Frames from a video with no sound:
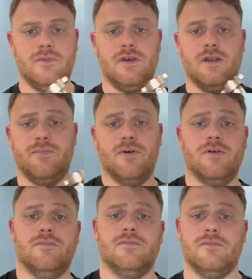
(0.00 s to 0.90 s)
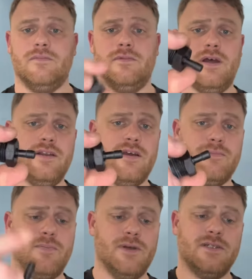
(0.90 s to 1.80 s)
you're going to put that
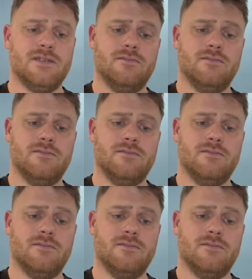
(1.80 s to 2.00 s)
adapter piece.